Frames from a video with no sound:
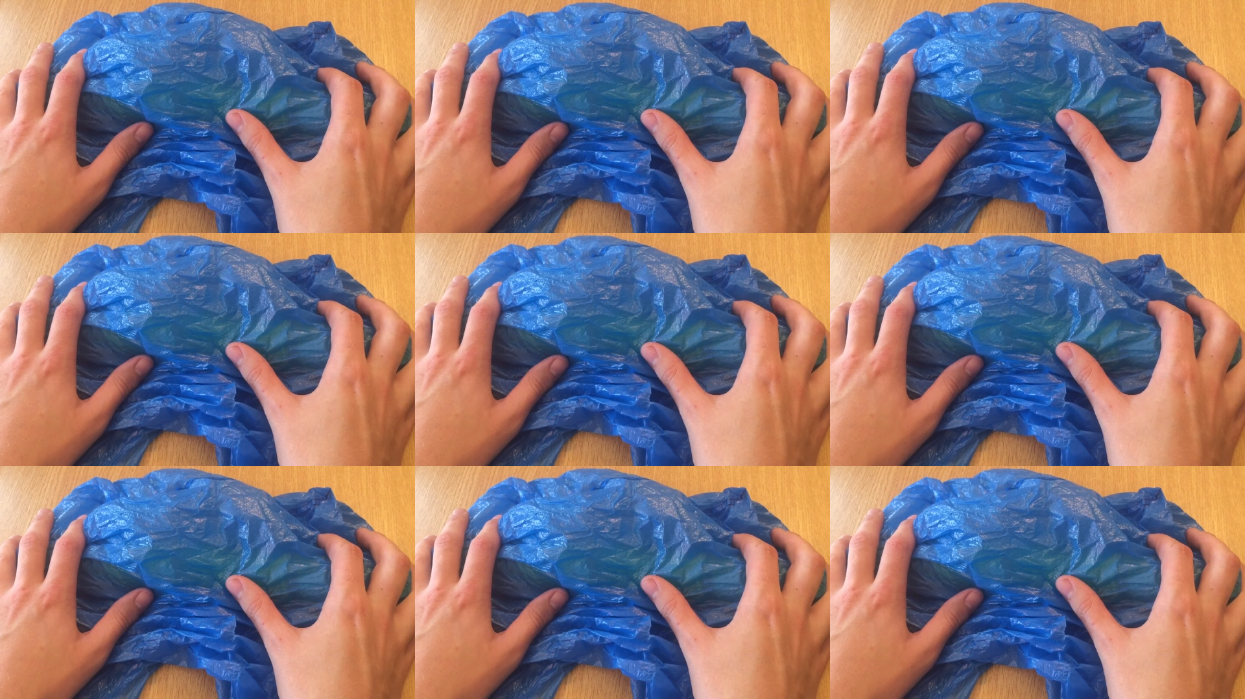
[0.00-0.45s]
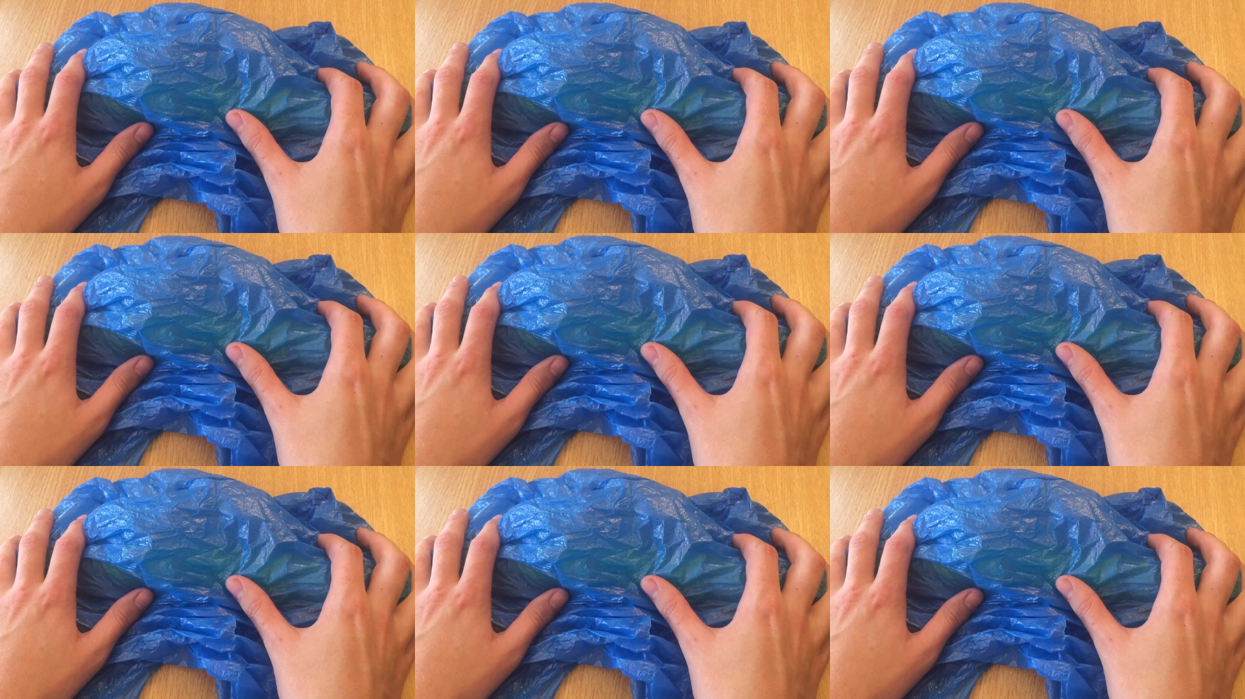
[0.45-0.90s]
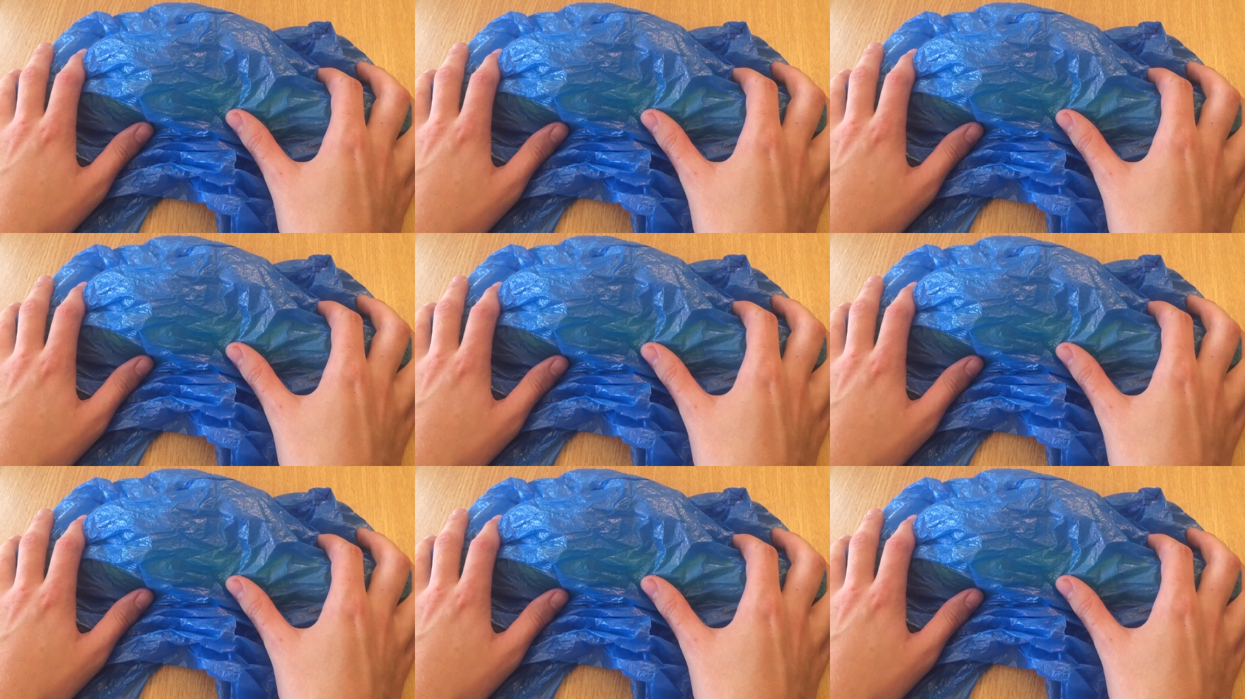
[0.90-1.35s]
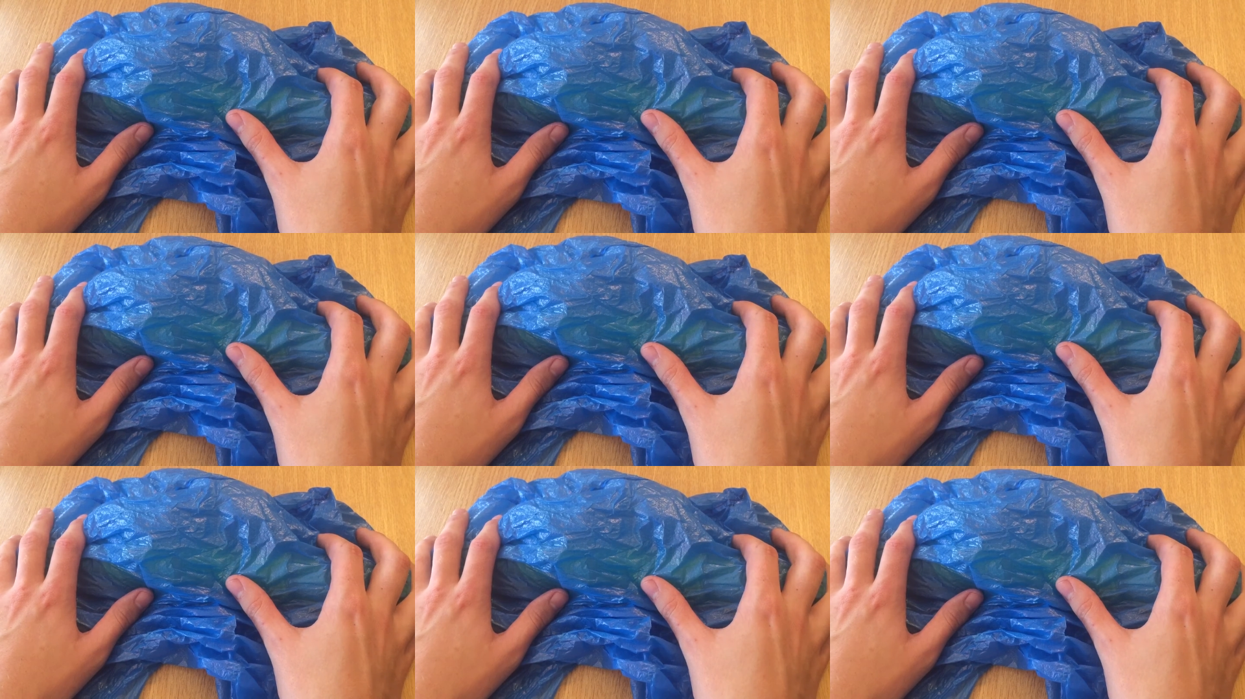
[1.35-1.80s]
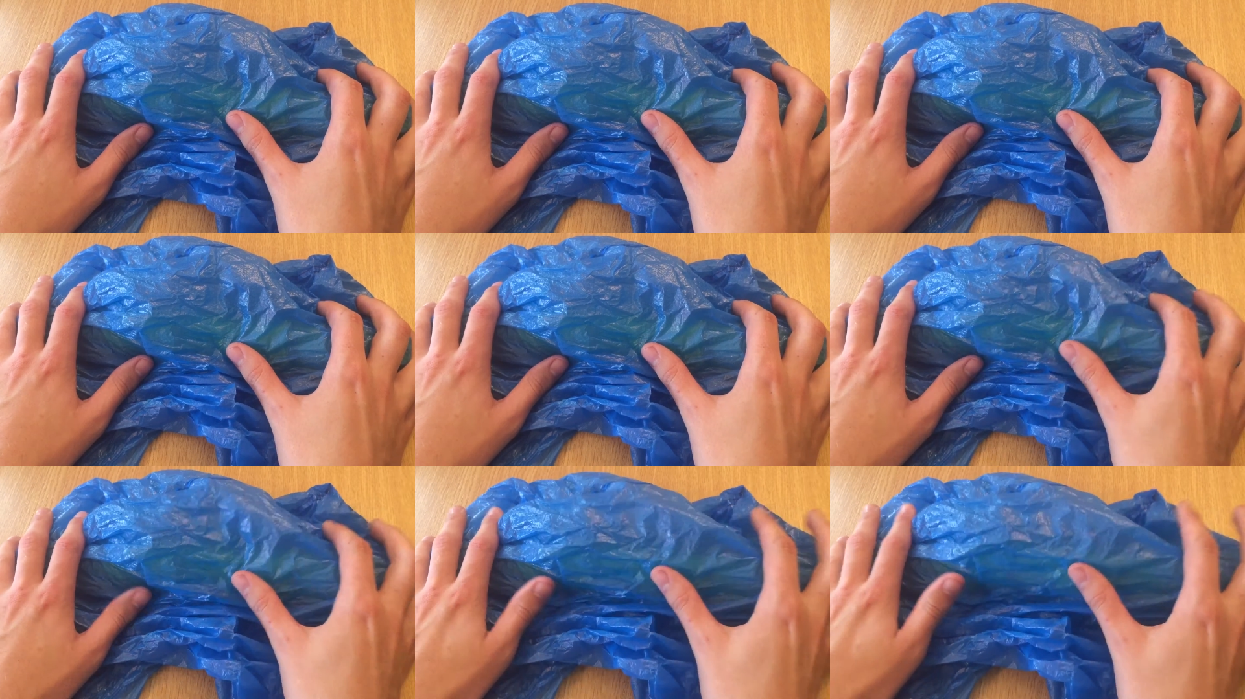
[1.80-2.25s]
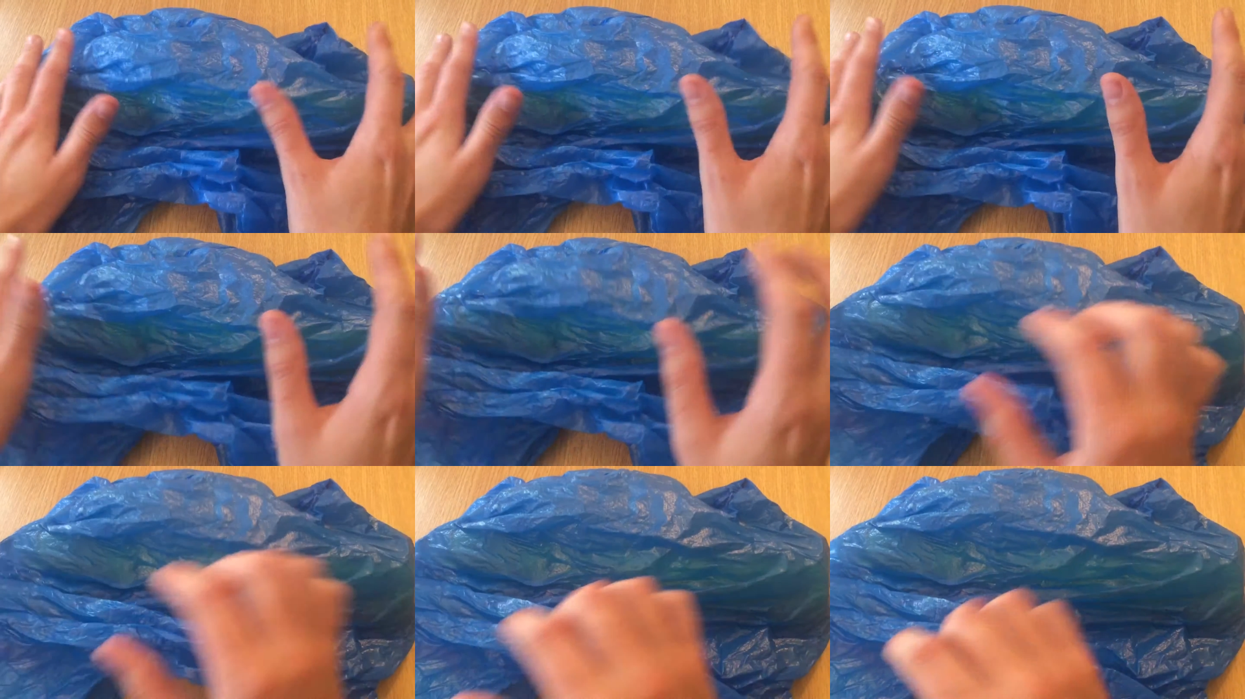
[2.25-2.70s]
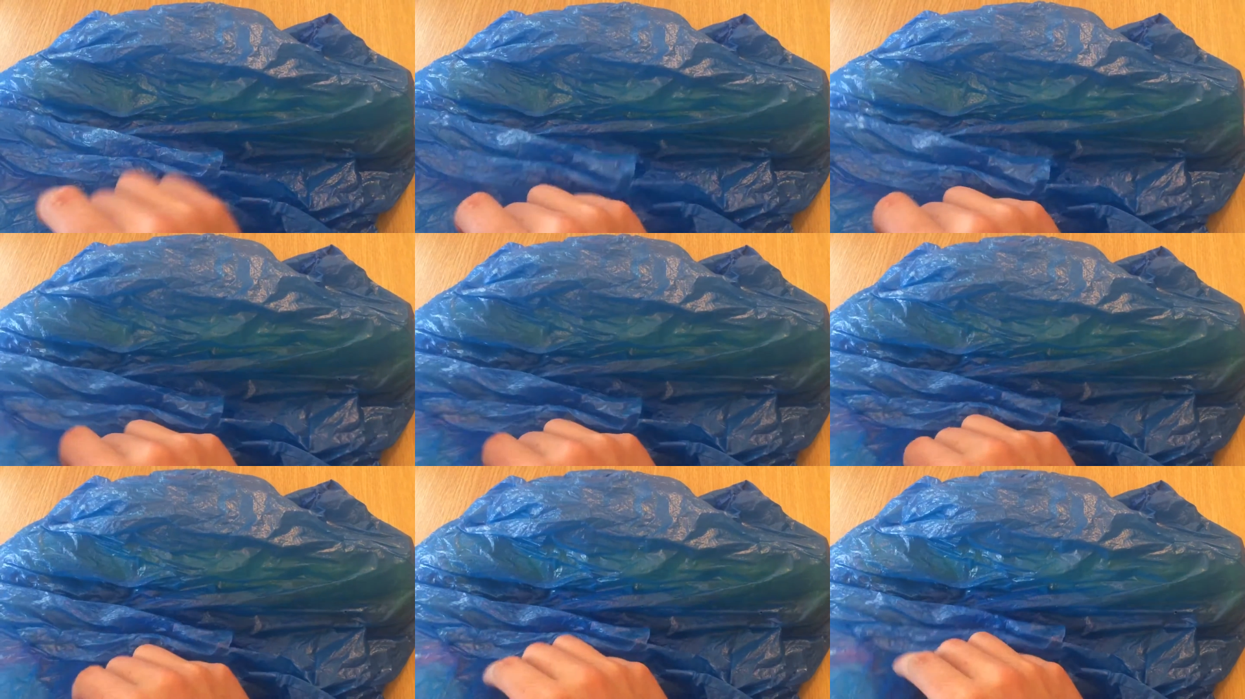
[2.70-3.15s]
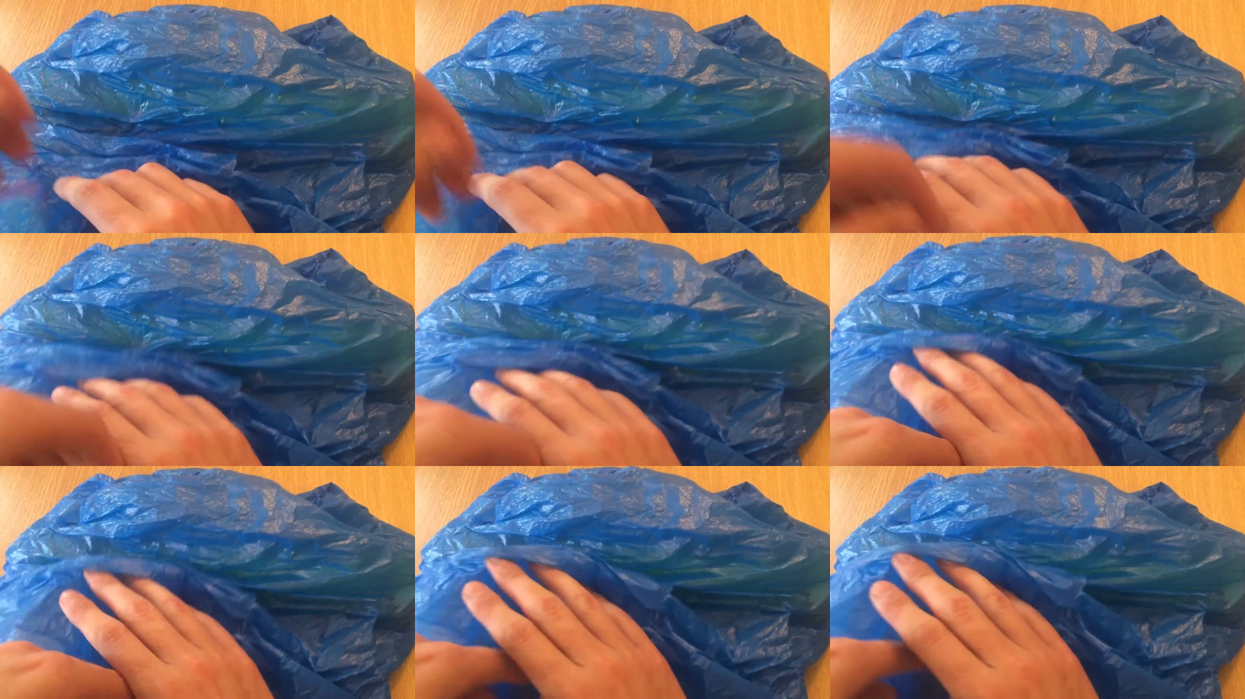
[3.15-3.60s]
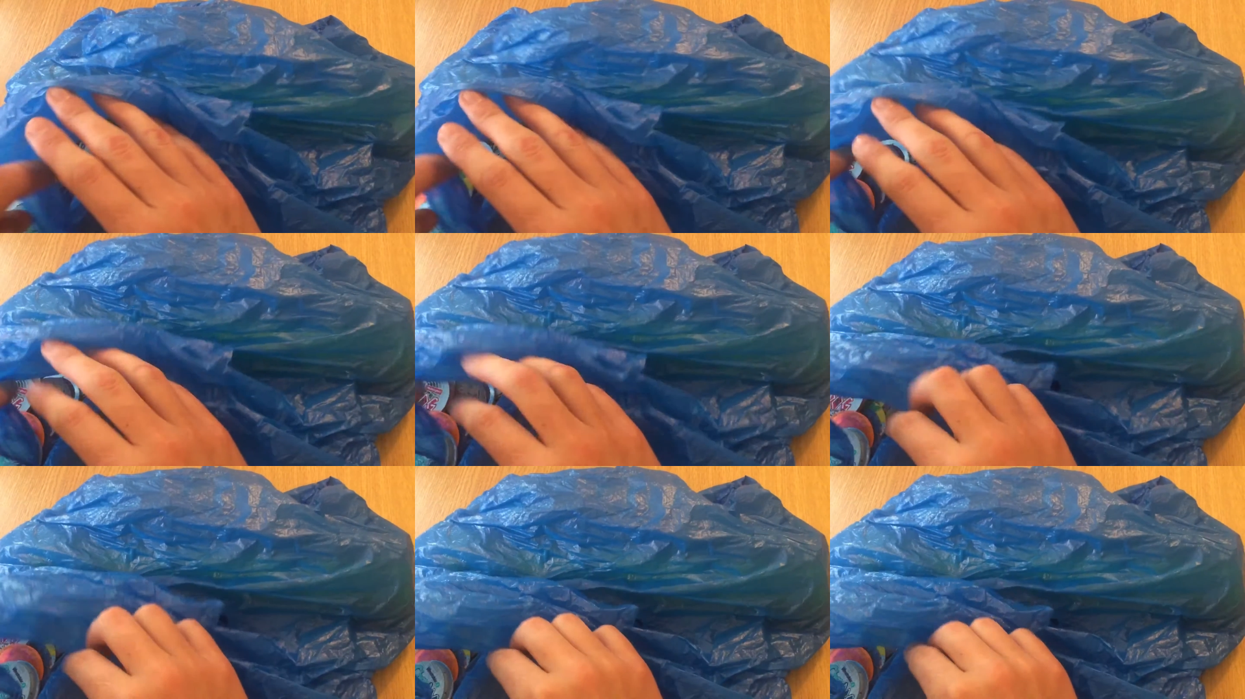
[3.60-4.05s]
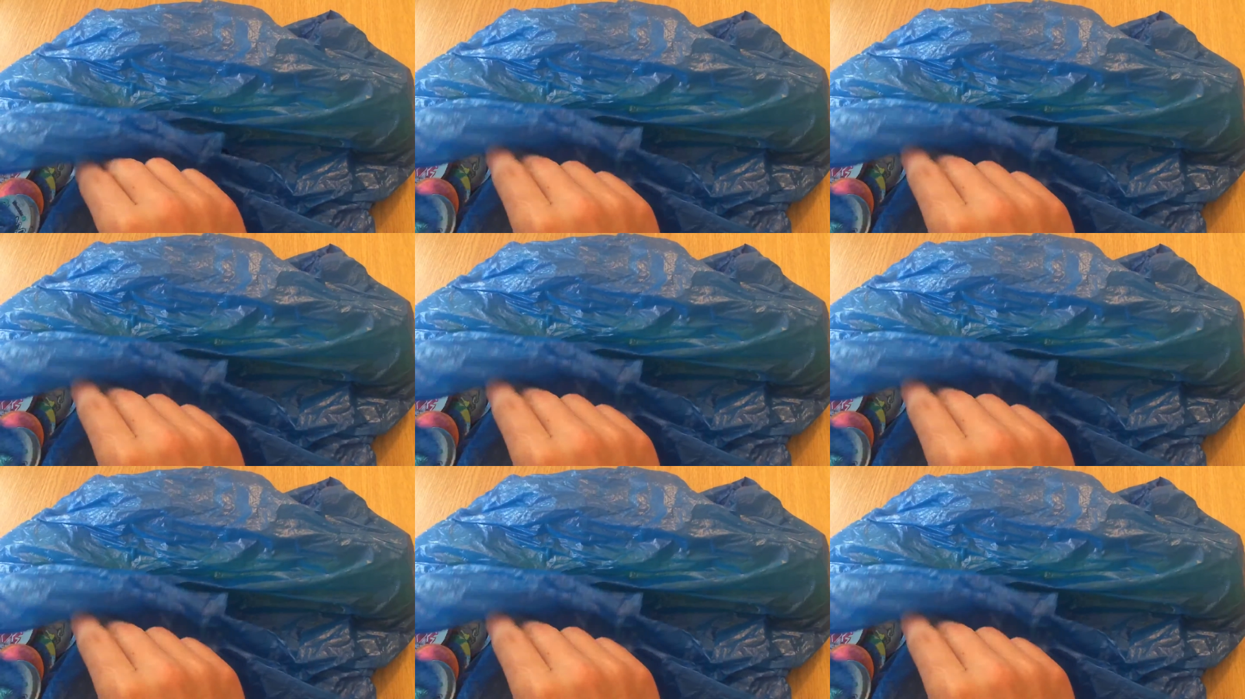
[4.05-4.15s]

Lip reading: [unreadable: no face in view]